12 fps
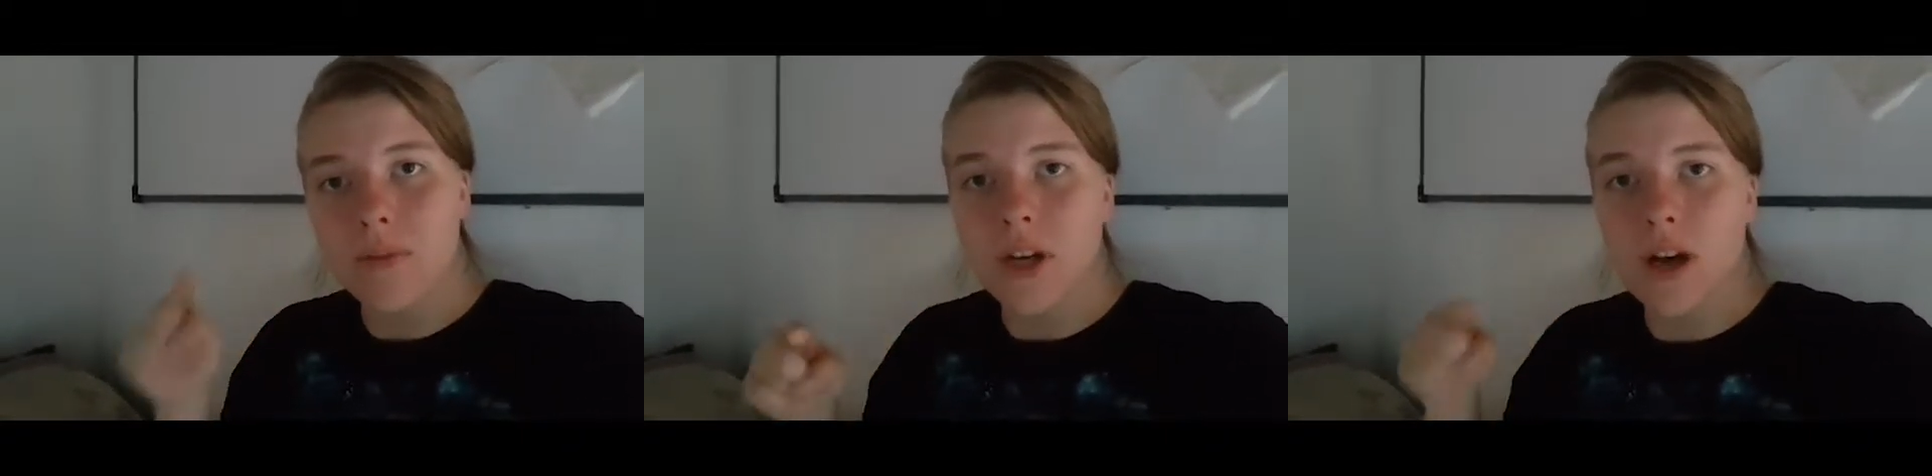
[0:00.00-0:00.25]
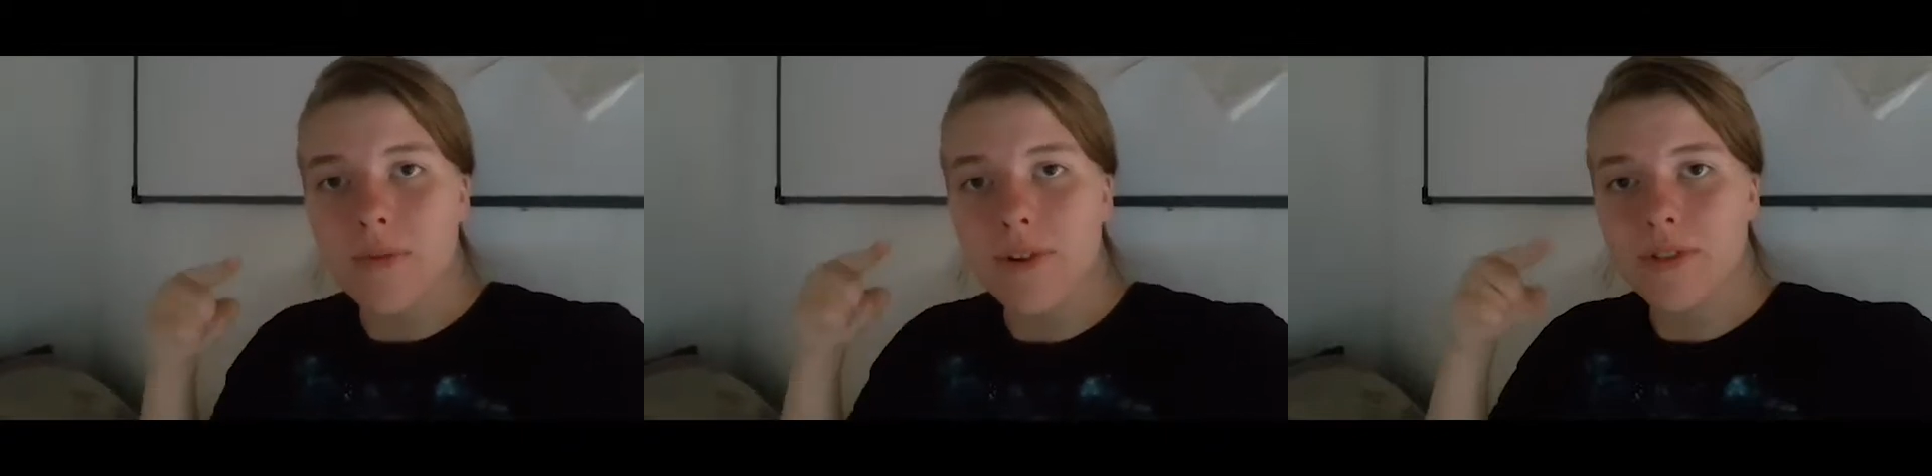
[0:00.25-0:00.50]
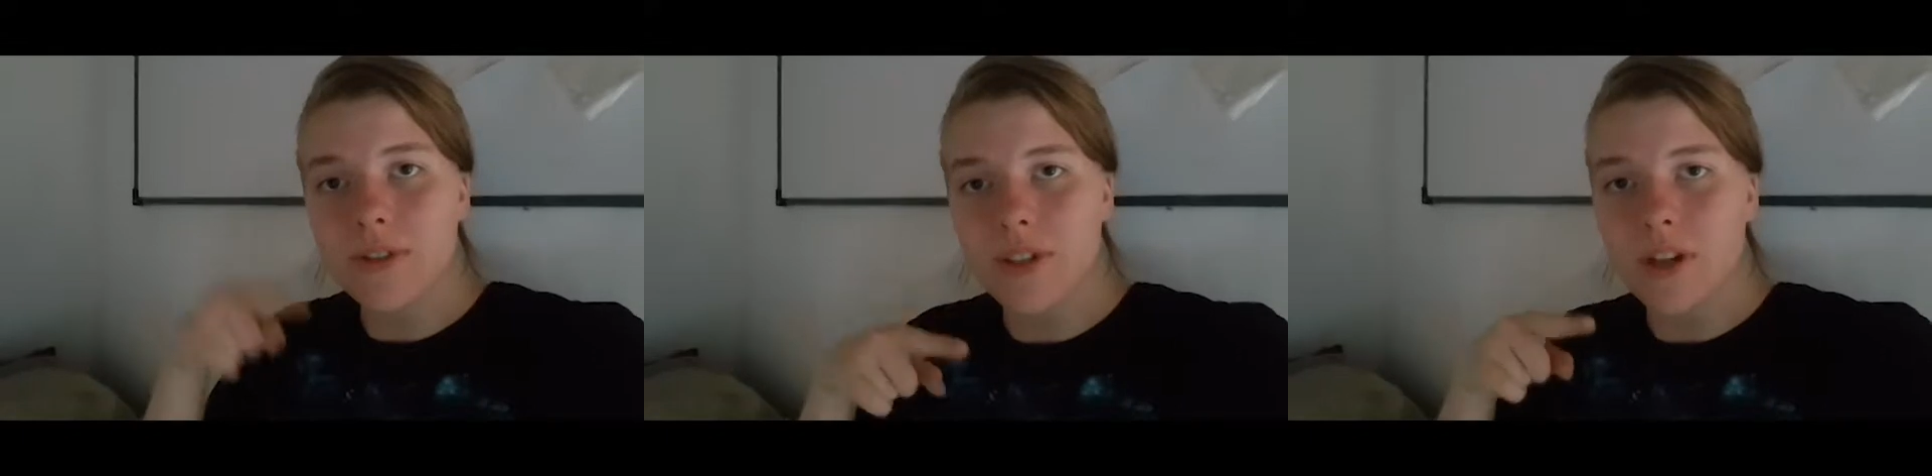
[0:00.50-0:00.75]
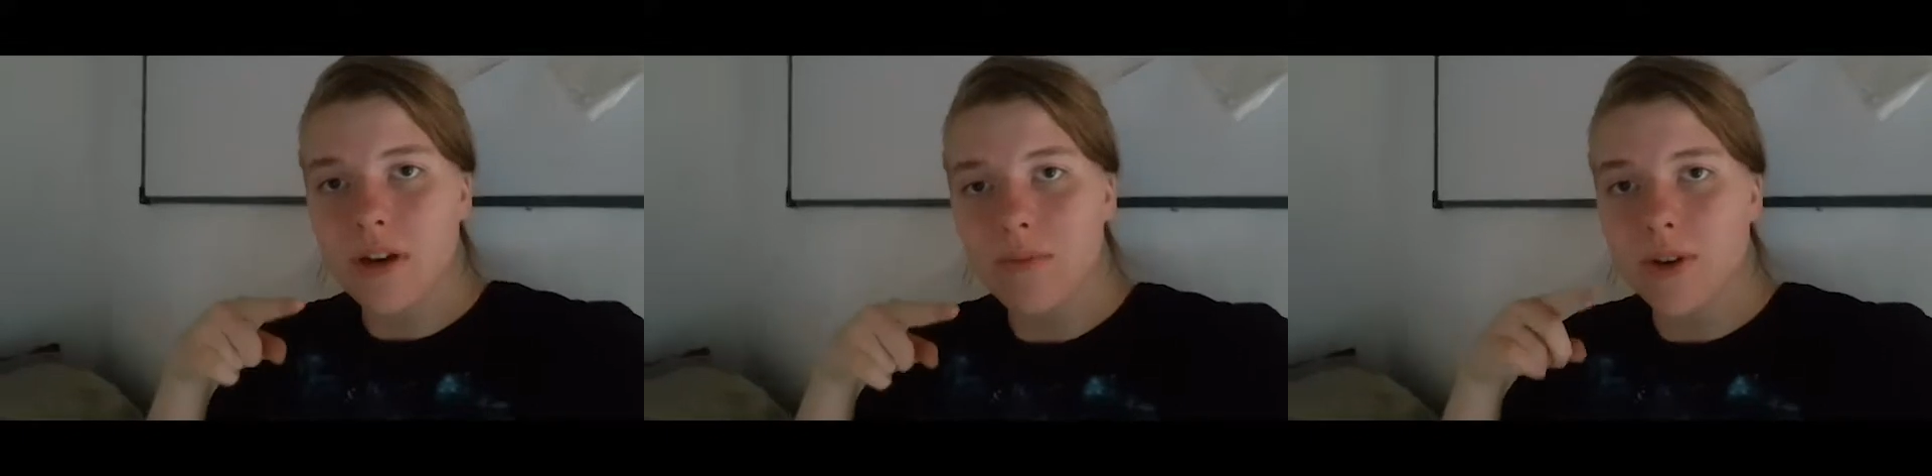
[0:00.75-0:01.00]
terminal to
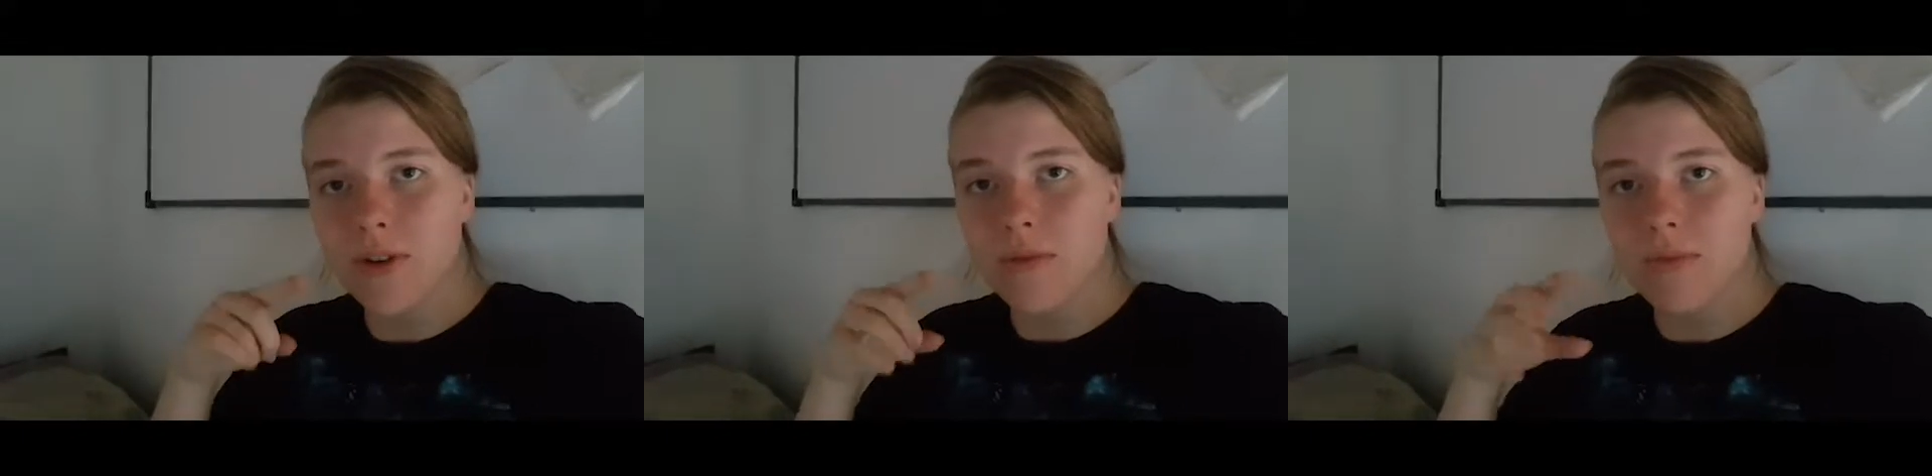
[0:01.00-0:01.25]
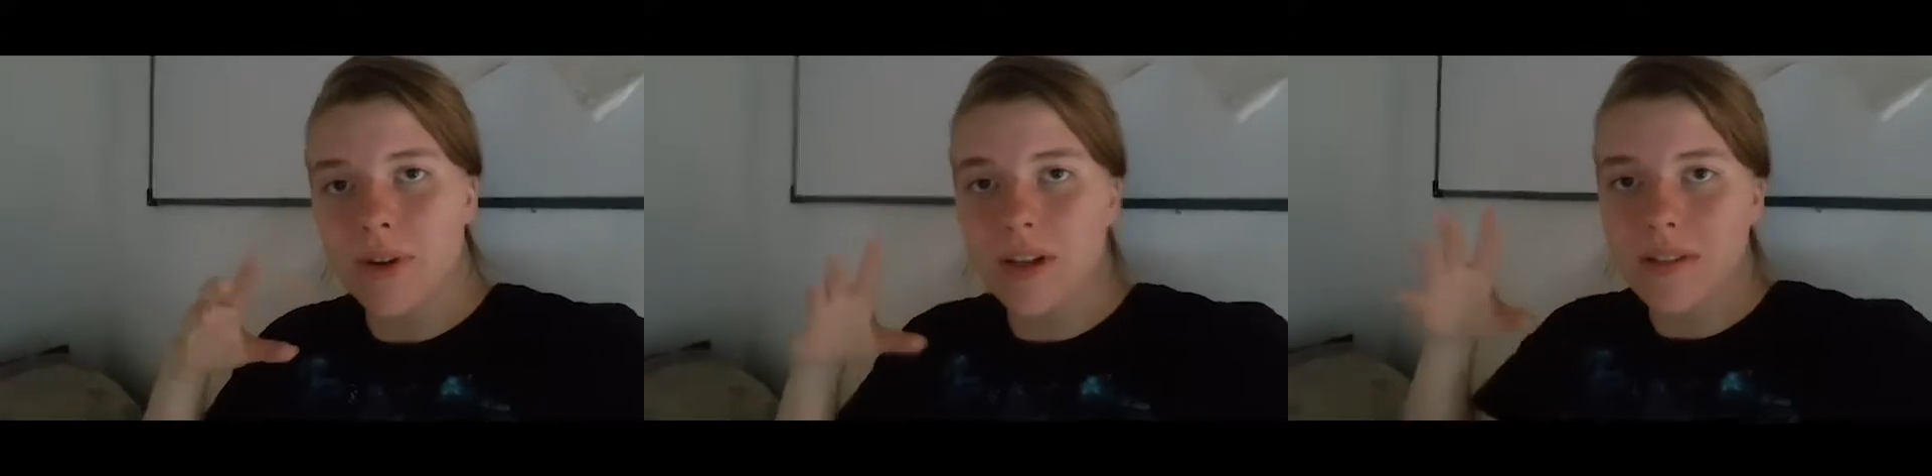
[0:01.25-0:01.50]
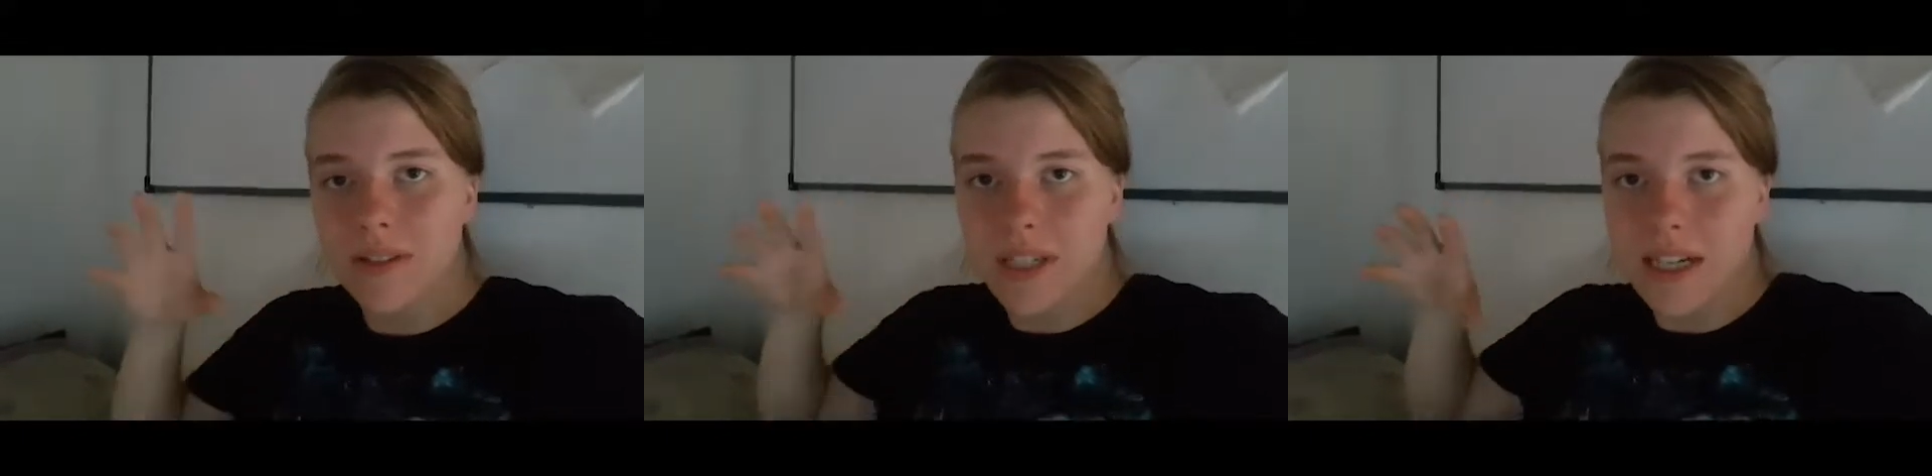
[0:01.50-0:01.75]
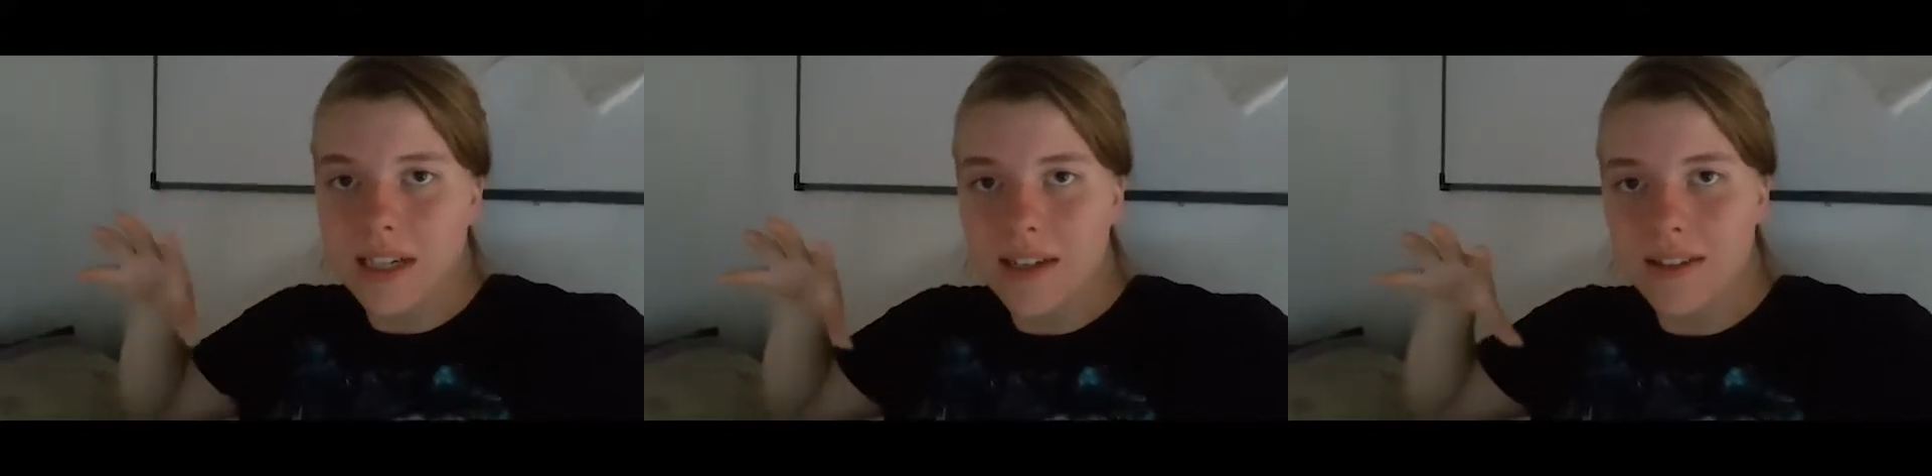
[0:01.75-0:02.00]
terminal but
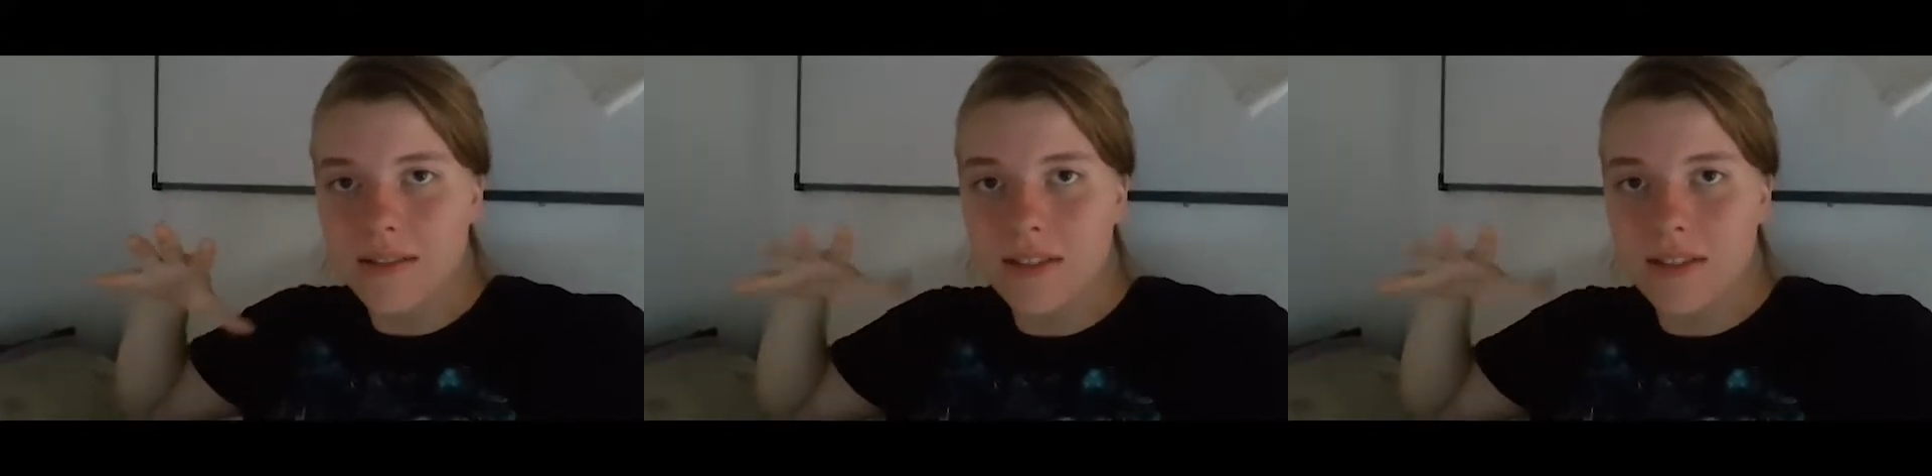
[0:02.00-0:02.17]
take a